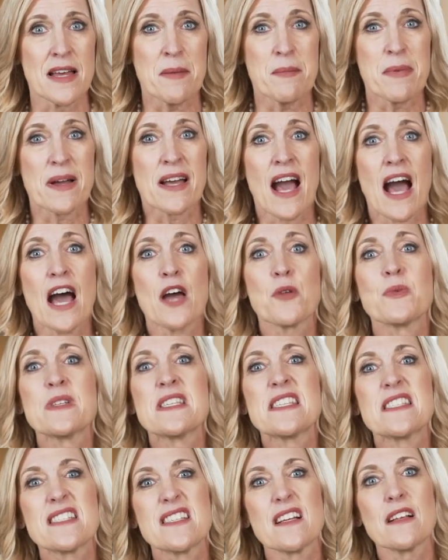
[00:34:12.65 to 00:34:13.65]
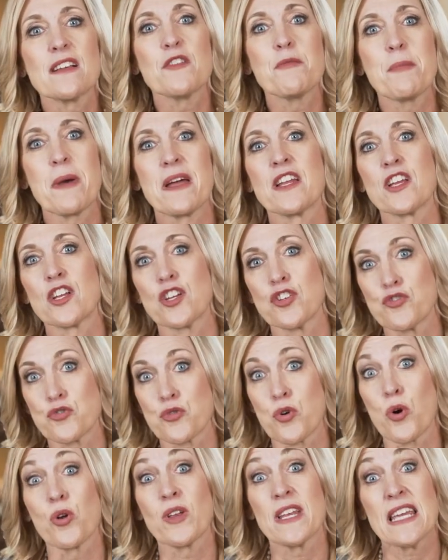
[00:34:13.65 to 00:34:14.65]
But God would still have been in
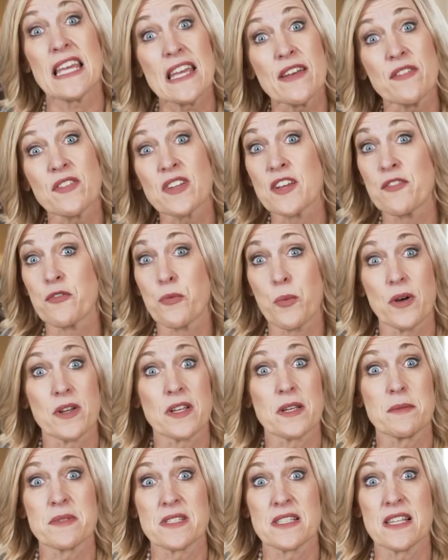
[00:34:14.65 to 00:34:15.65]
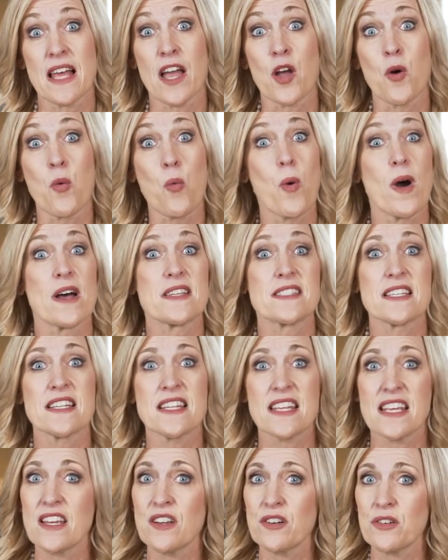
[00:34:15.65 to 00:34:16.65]
control even if William's leg
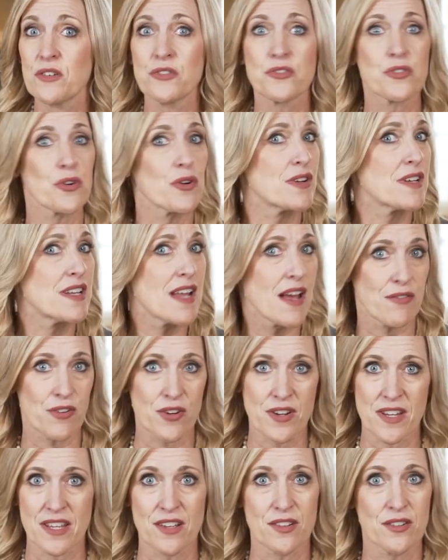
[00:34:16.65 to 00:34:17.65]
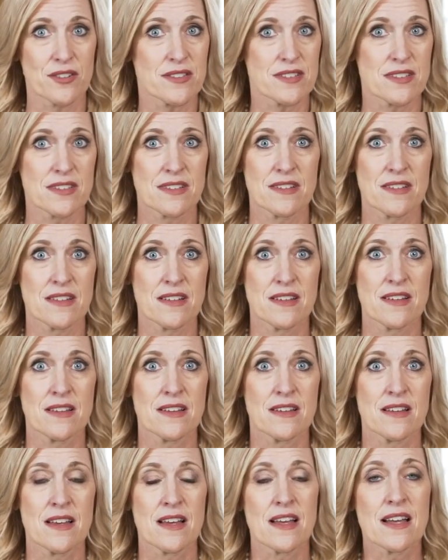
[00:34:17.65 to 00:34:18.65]
wasn't healed or never healed.
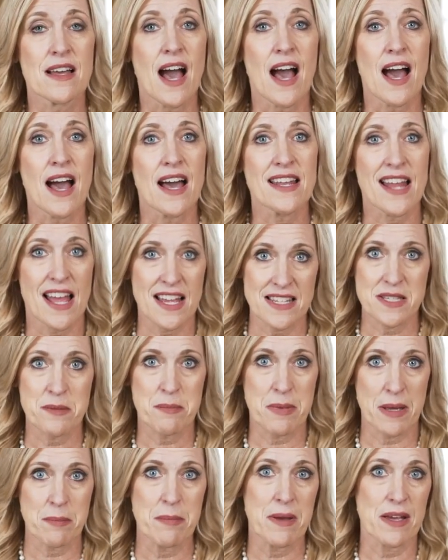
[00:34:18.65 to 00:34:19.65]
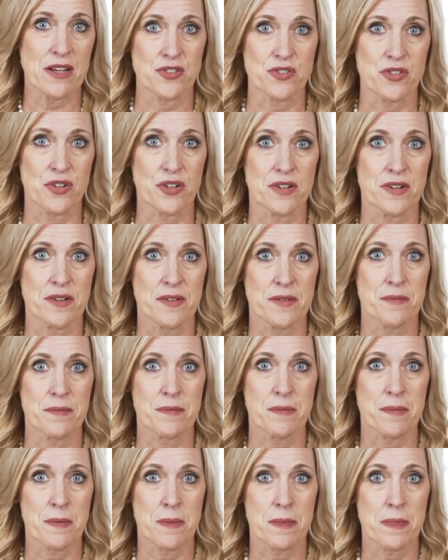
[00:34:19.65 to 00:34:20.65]
God has the big picture.
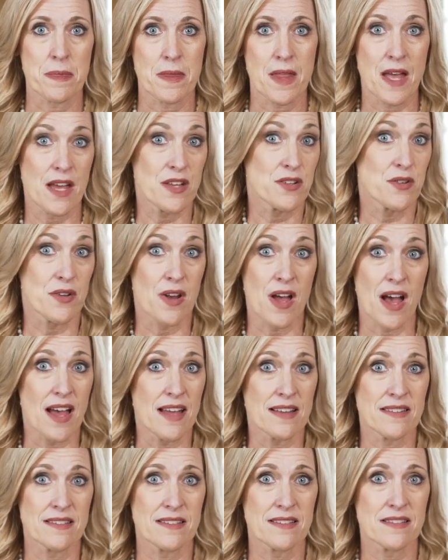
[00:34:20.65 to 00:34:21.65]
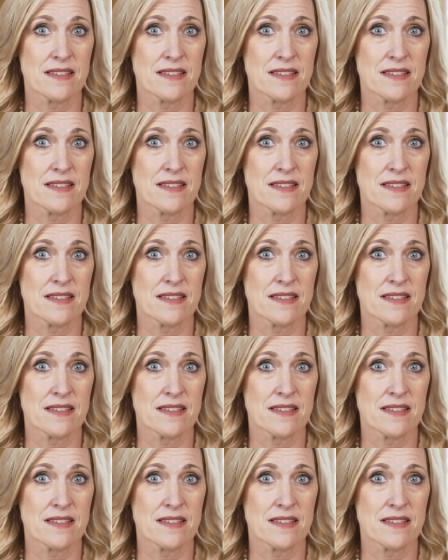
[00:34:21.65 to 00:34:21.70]
I do not.